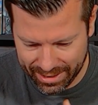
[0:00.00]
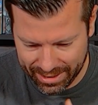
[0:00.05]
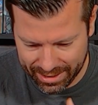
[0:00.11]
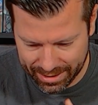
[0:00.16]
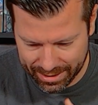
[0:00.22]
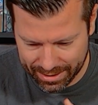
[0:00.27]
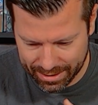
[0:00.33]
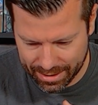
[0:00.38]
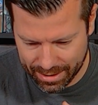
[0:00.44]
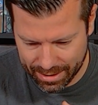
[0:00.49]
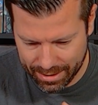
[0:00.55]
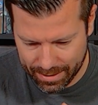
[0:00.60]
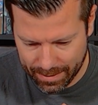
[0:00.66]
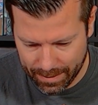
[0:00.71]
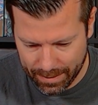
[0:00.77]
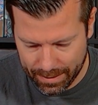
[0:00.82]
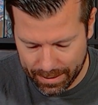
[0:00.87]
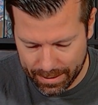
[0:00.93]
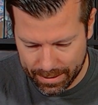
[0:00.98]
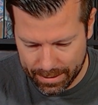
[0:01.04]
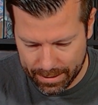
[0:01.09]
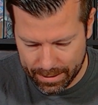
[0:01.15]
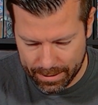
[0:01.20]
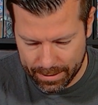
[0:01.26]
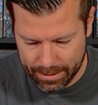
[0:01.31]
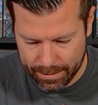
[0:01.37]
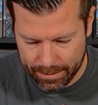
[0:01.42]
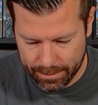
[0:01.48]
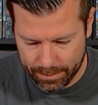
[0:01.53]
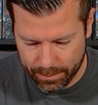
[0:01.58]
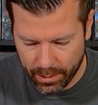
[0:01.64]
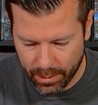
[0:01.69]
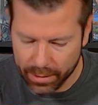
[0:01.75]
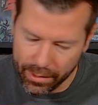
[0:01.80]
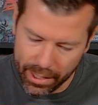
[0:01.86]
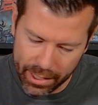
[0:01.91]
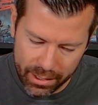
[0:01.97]
in...
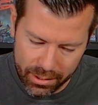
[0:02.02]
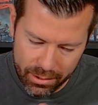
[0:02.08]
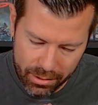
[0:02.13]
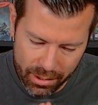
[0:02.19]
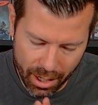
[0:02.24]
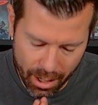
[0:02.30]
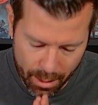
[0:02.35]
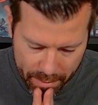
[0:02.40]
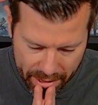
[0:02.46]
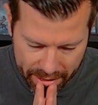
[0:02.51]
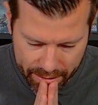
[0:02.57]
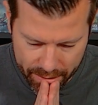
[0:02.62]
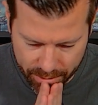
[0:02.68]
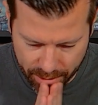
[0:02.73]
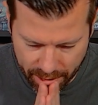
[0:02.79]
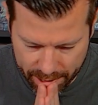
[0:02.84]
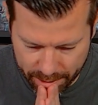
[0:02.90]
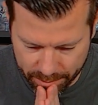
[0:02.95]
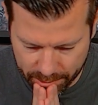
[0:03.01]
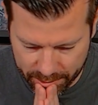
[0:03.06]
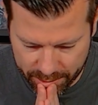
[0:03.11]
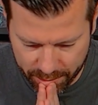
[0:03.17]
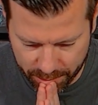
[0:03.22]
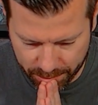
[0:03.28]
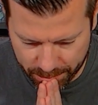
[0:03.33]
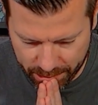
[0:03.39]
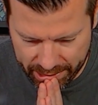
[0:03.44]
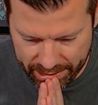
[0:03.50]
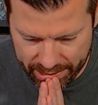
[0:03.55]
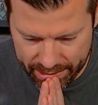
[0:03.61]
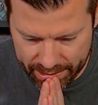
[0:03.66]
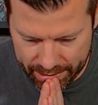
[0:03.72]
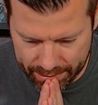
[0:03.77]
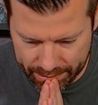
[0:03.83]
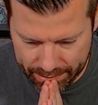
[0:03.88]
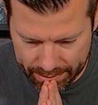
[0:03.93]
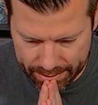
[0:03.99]
Well, I could do combat and try to
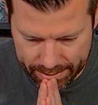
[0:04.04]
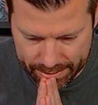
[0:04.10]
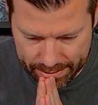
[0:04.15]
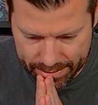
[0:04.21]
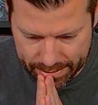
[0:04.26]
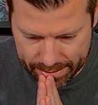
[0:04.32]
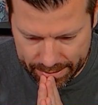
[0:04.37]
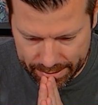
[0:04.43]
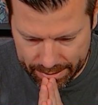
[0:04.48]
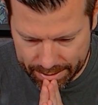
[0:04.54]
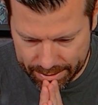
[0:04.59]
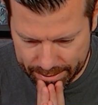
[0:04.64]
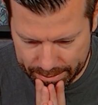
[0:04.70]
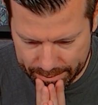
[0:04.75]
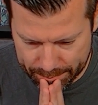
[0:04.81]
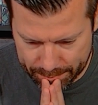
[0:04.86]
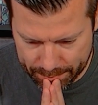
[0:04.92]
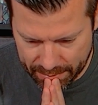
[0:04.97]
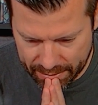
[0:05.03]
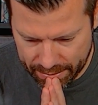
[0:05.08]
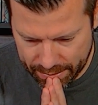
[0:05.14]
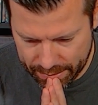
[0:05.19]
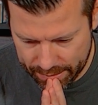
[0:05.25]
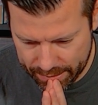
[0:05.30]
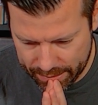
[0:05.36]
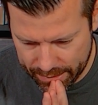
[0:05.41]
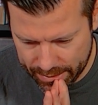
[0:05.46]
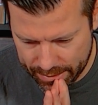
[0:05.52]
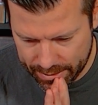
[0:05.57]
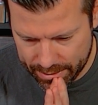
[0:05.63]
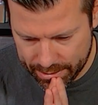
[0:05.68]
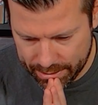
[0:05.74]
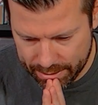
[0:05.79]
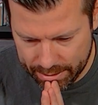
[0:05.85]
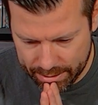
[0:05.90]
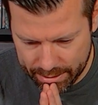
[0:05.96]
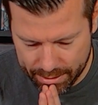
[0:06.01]
retreat. The
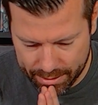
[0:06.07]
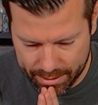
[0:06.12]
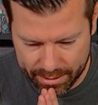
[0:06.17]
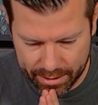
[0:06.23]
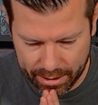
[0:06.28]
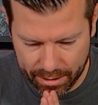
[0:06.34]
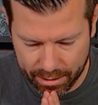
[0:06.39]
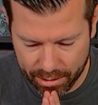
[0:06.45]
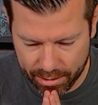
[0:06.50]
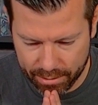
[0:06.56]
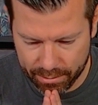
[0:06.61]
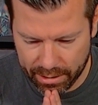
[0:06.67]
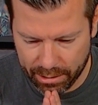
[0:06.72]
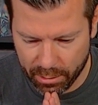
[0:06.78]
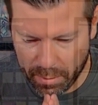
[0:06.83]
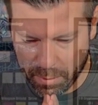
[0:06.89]
tier 3, it would